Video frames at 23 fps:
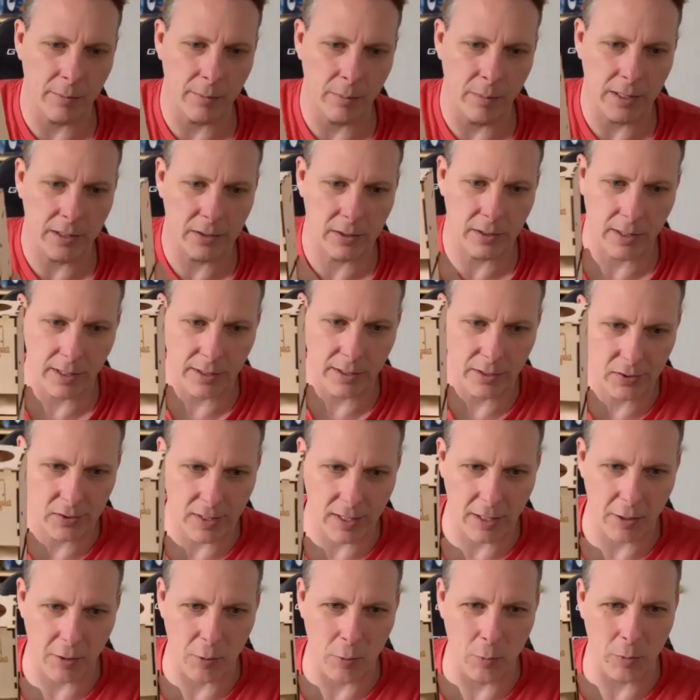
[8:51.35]
Makes a nice
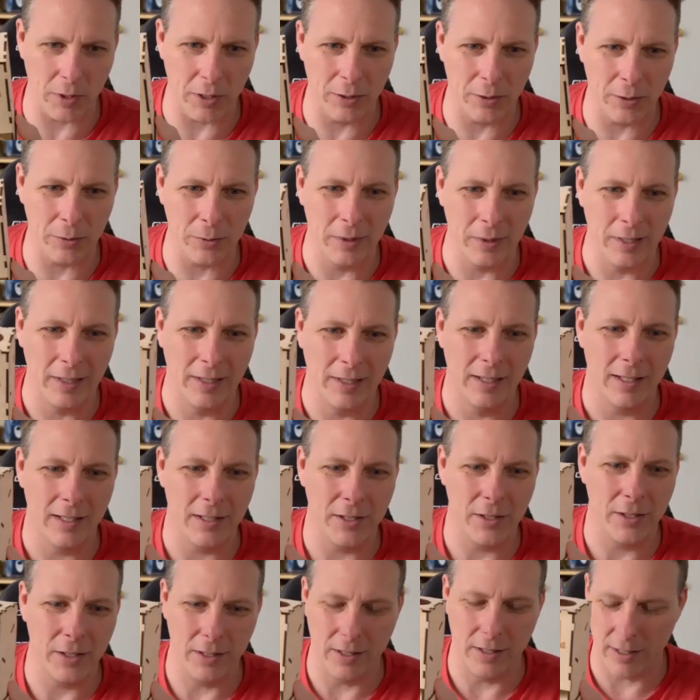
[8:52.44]
sound when you
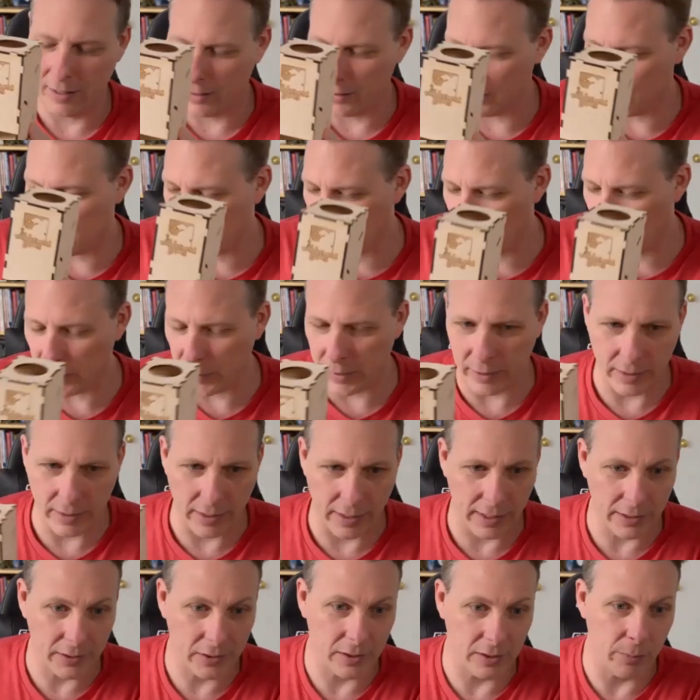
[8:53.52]
drop the
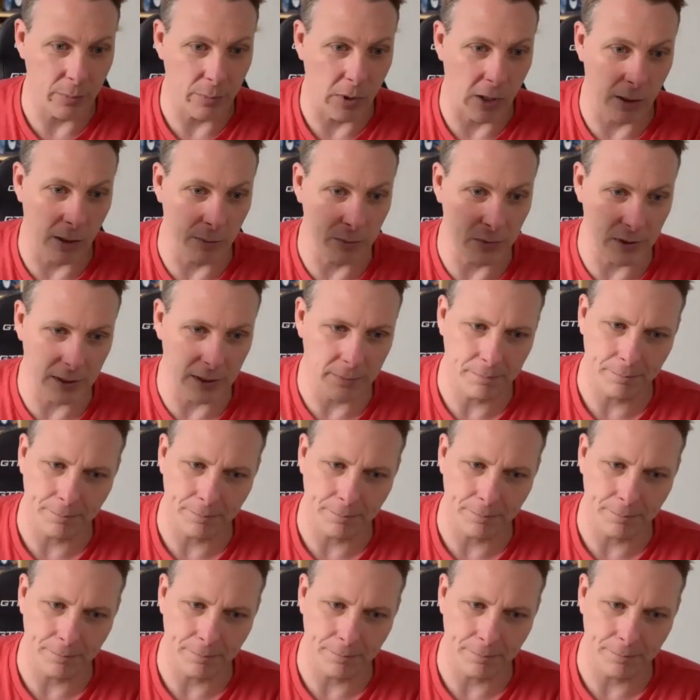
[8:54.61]
dice and the bombs in.